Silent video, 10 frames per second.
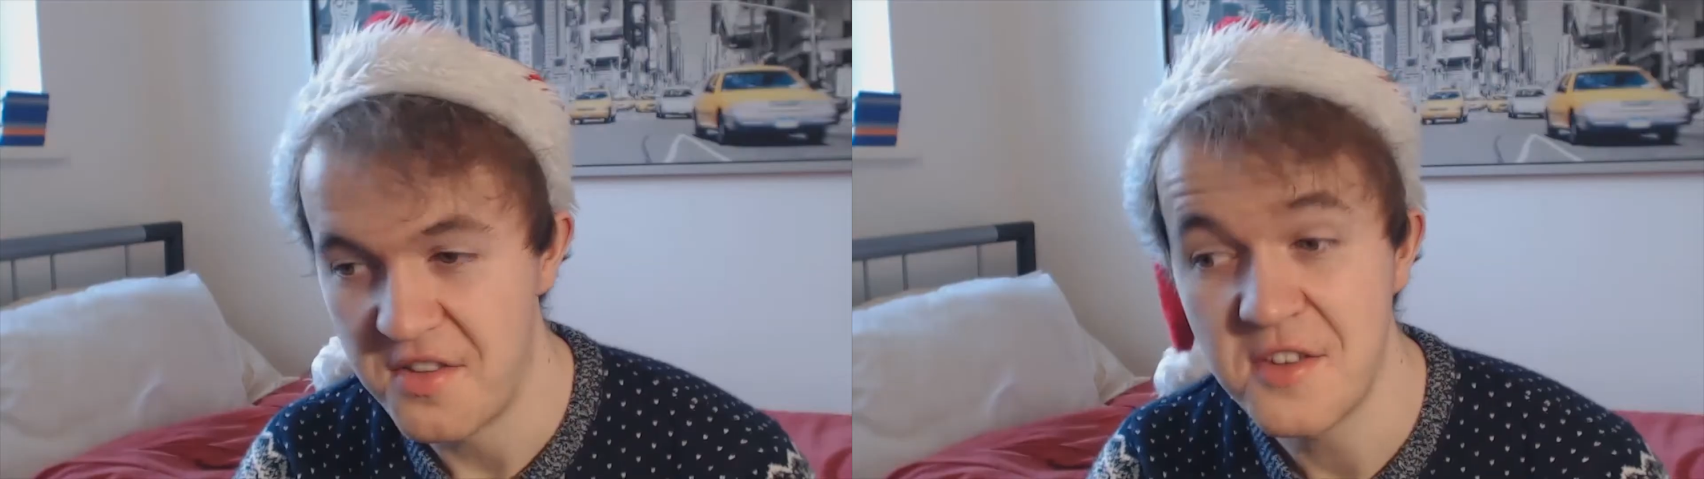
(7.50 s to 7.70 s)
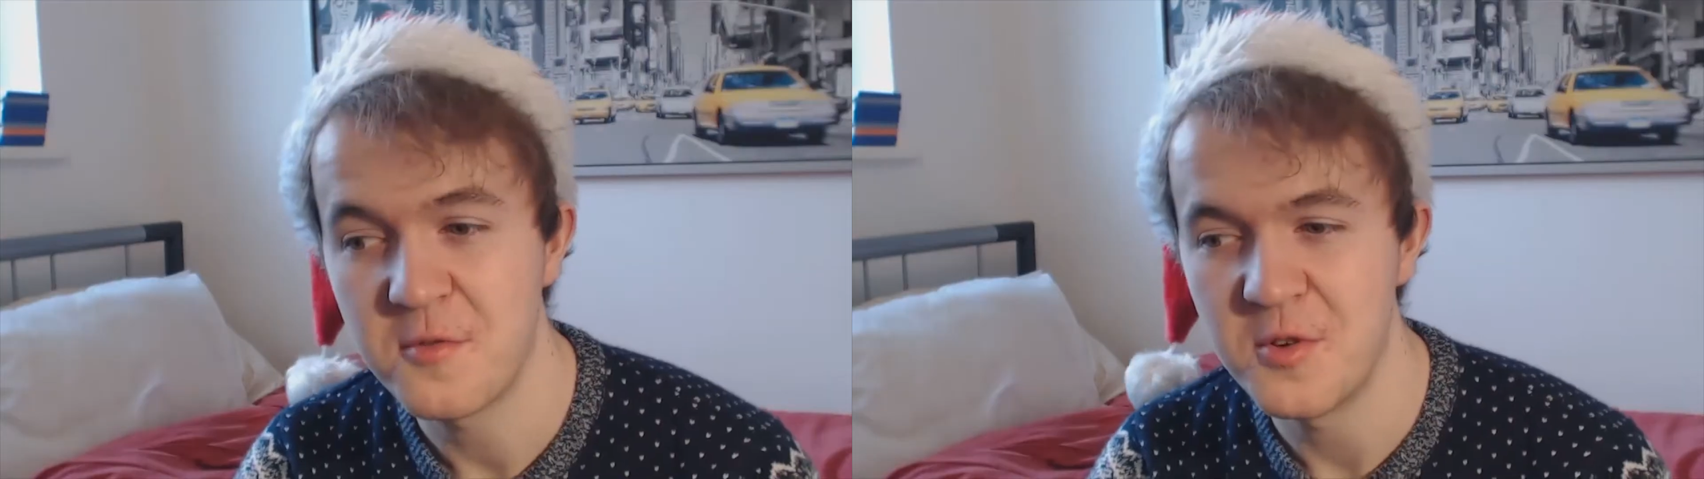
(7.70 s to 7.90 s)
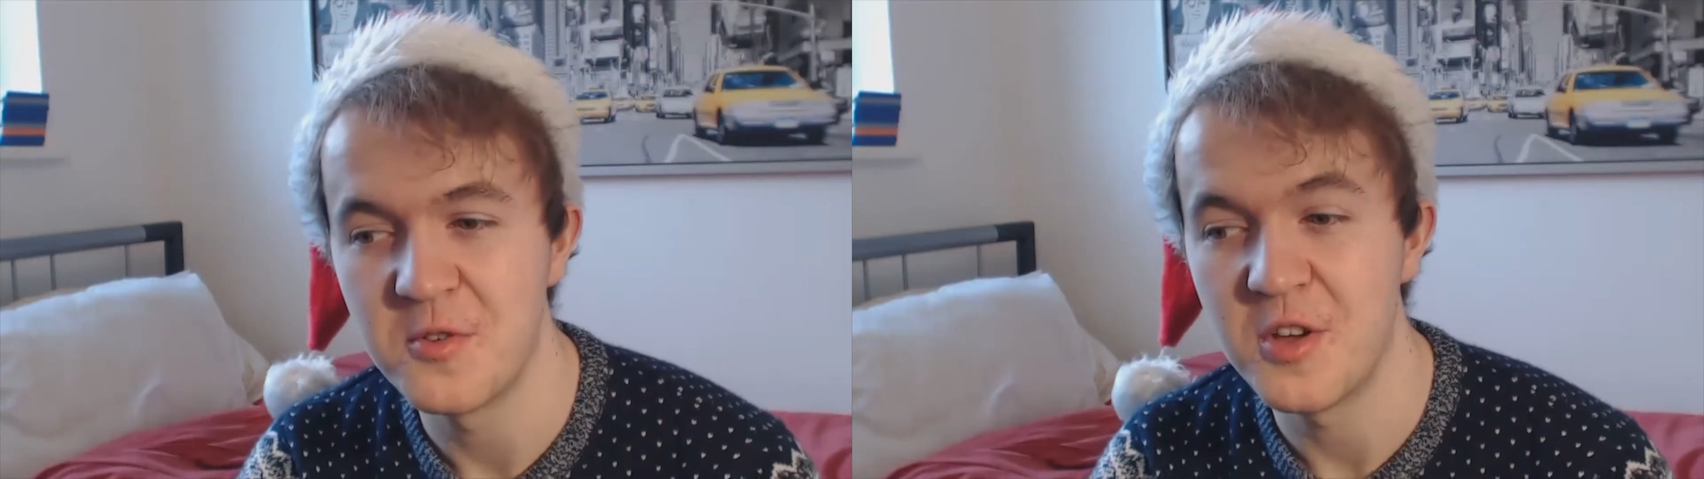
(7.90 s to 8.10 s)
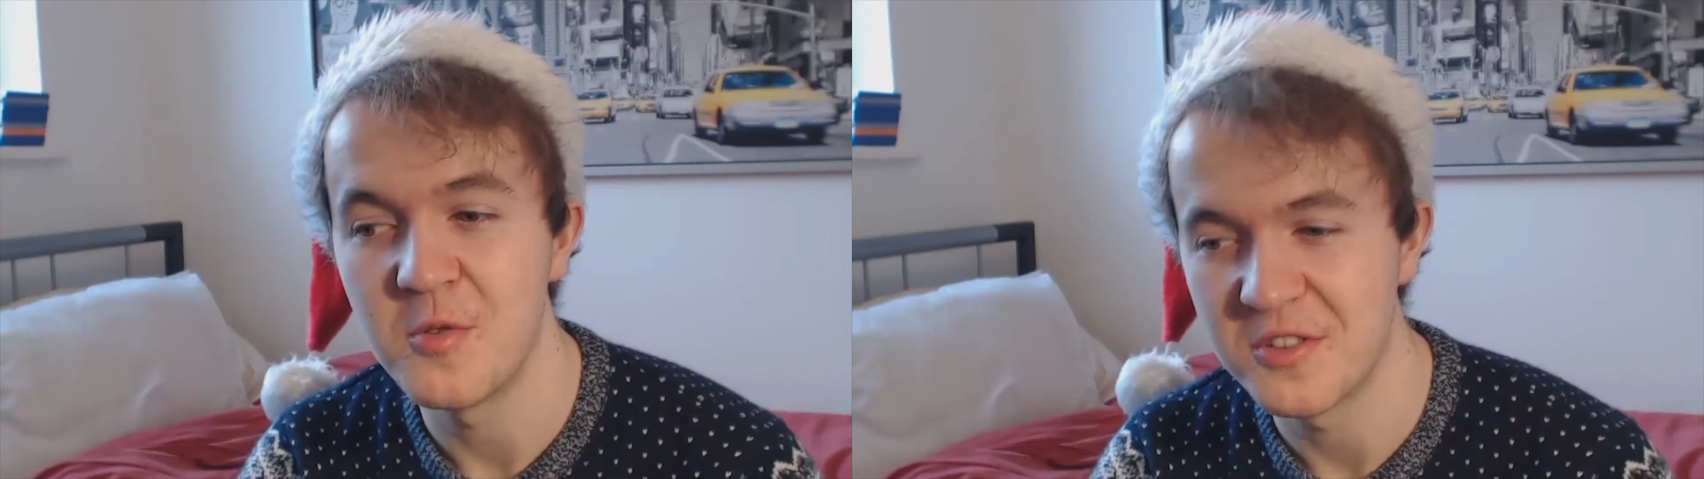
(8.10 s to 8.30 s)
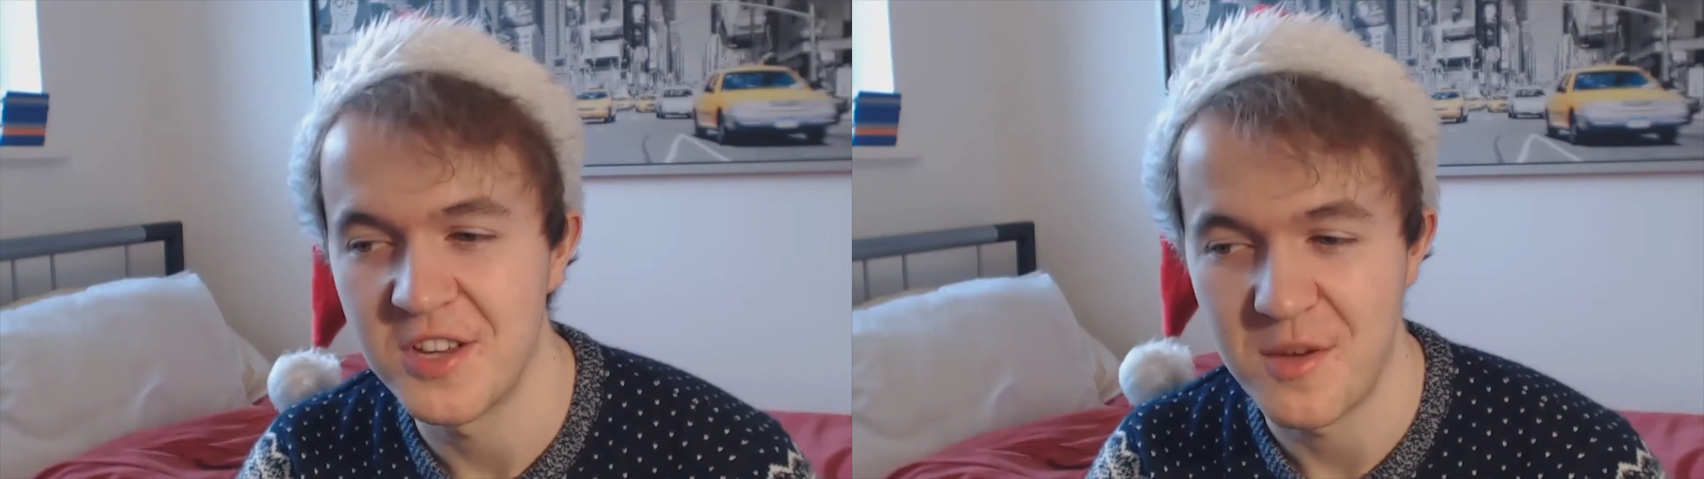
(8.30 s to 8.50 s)
think we all know
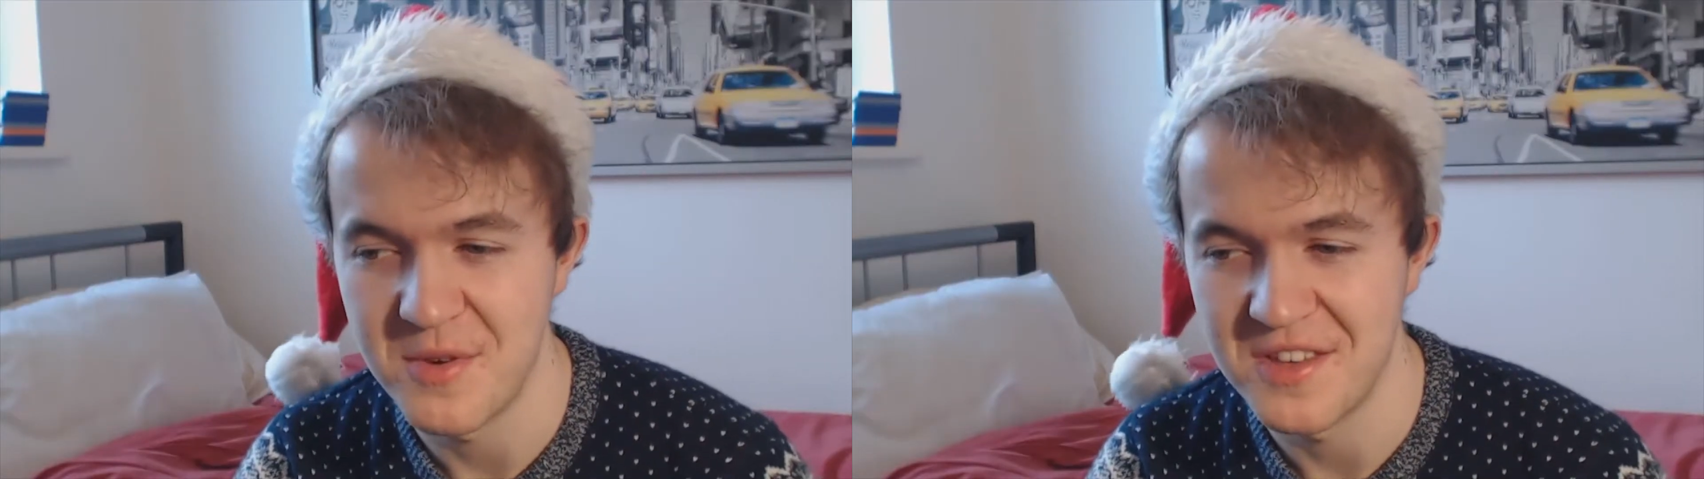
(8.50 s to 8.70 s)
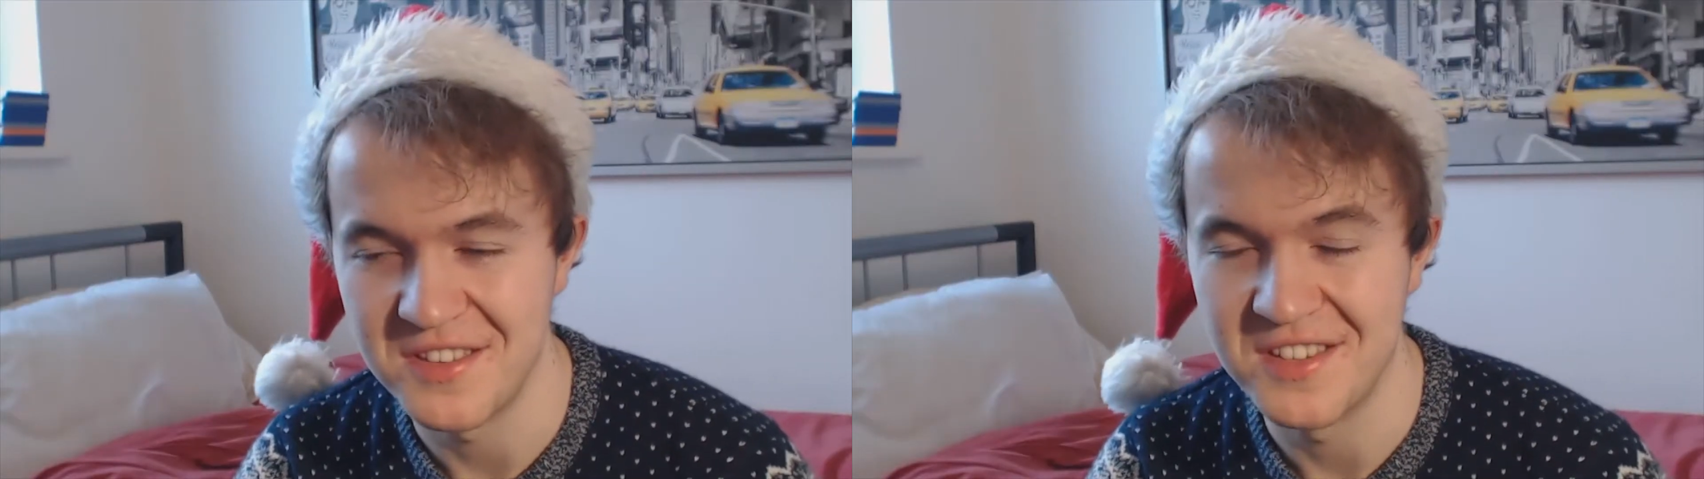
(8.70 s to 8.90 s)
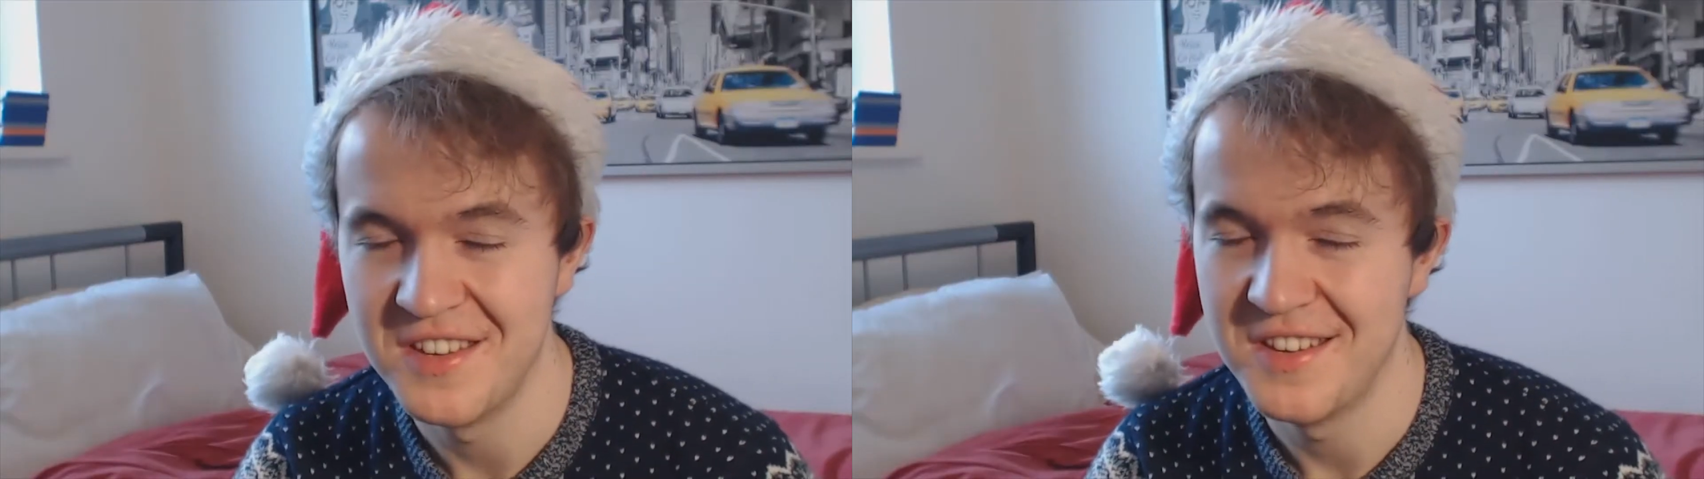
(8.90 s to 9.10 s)
what time it is.